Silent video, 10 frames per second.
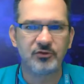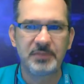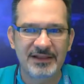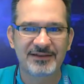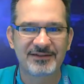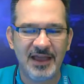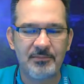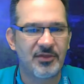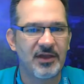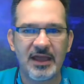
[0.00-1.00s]
mean the same
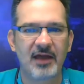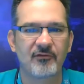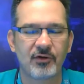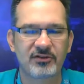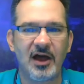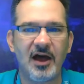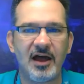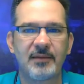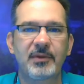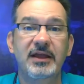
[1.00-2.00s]
thing every time.